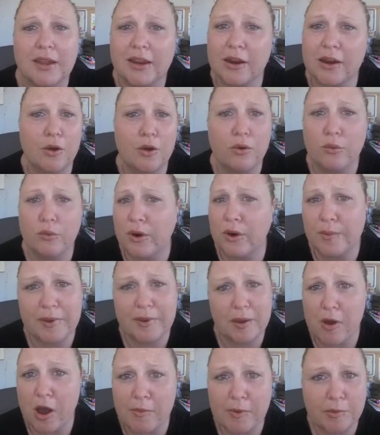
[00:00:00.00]
Want to
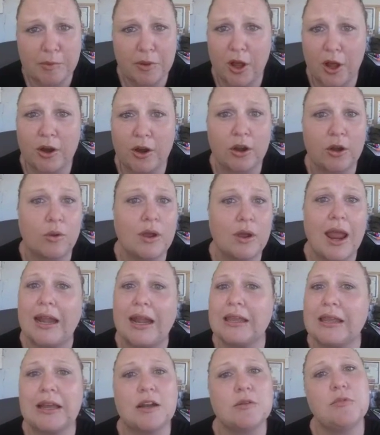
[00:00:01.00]
be a mommy blogger?
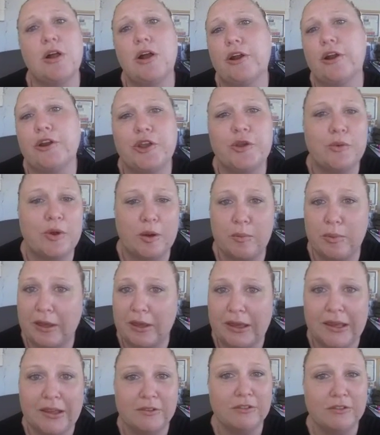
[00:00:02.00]
Any kind of blogger you want to
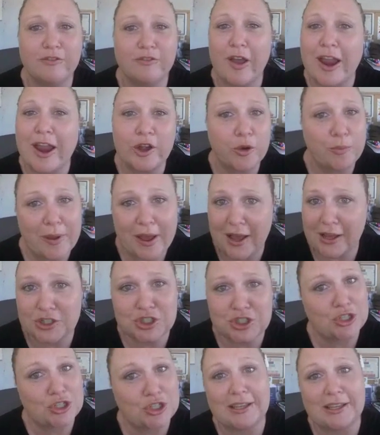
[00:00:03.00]
be, find your
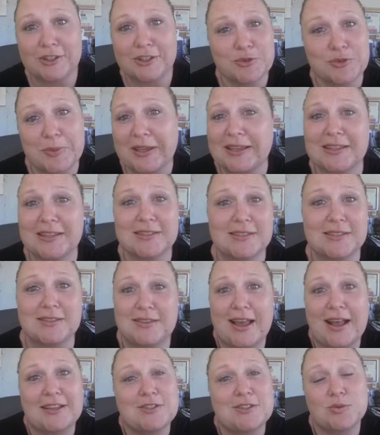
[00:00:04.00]
passion niche, because
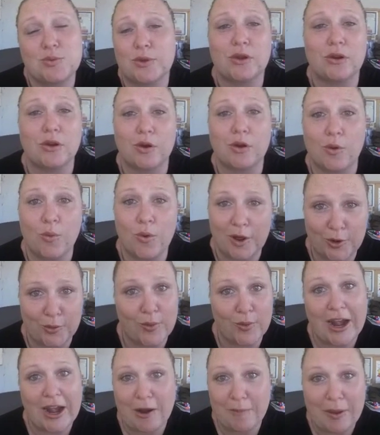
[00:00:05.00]
that's what you're going to want
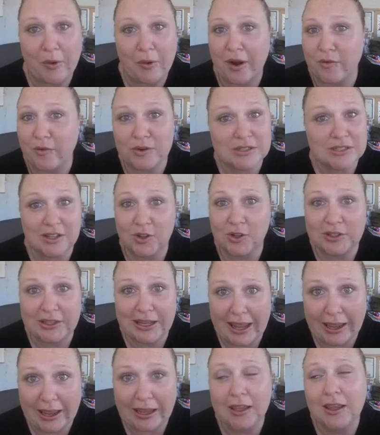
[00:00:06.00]
to write about every single
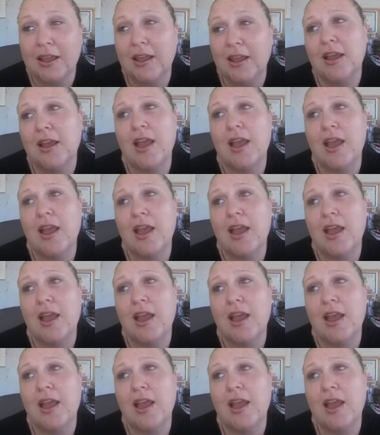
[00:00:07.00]
day.